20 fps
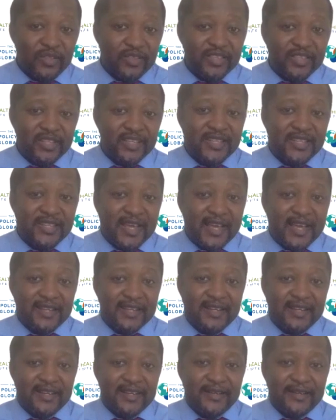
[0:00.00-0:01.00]
thing that
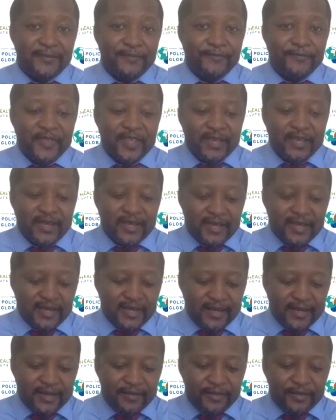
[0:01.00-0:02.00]

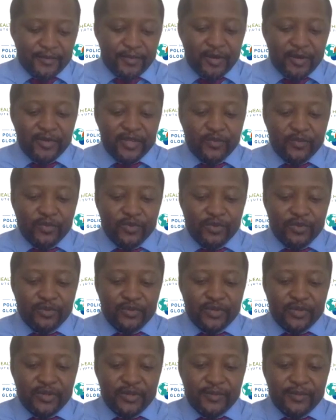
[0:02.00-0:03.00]
the public
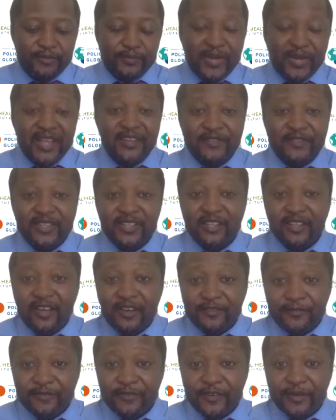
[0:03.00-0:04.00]
will benefit a
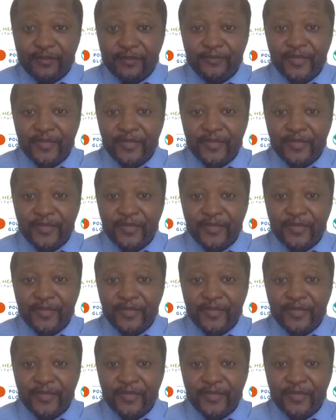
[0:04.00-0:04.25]
lot from.